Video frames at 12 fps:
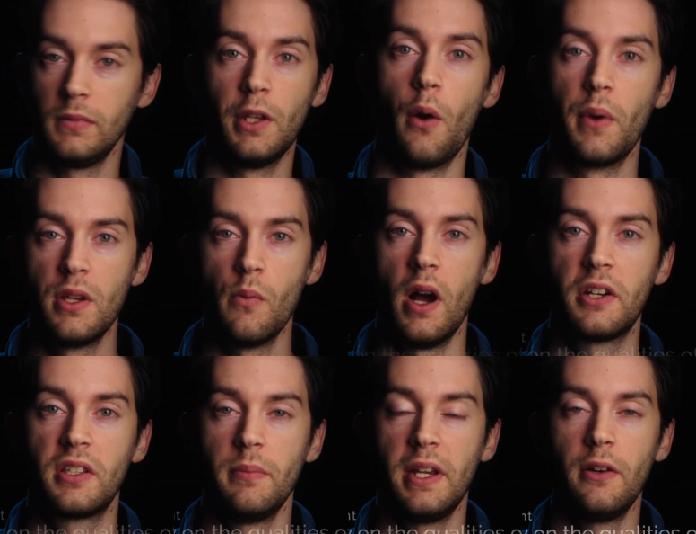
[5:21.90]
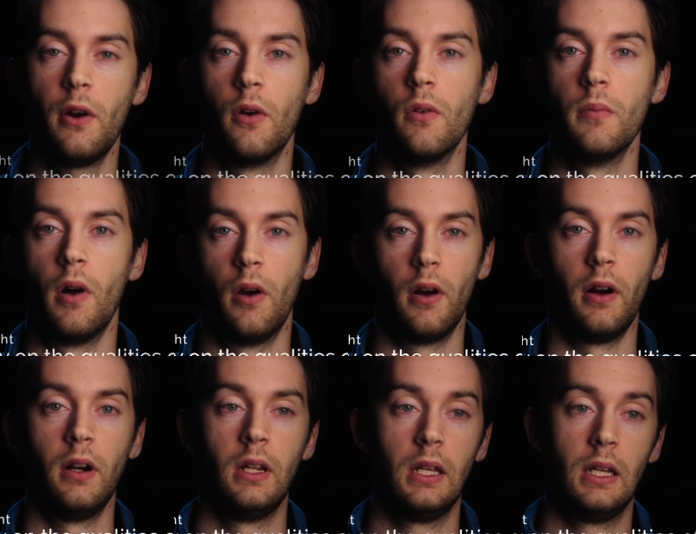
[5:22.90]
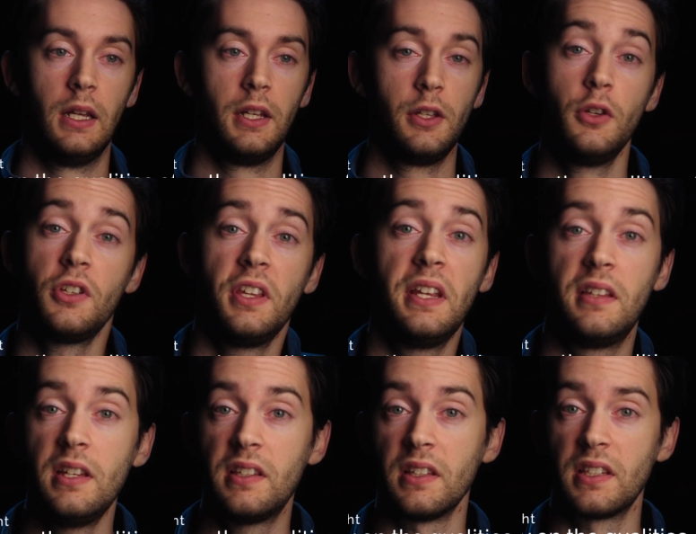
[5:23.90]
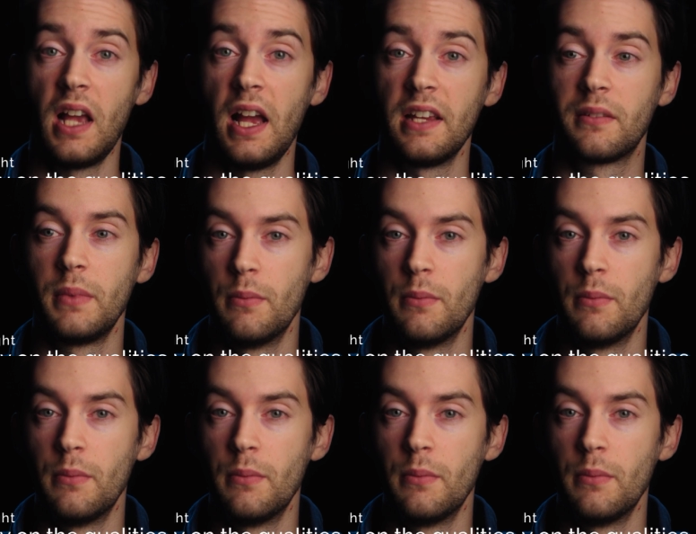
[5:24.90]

you know, when you watch them at your home, are usually a decent size.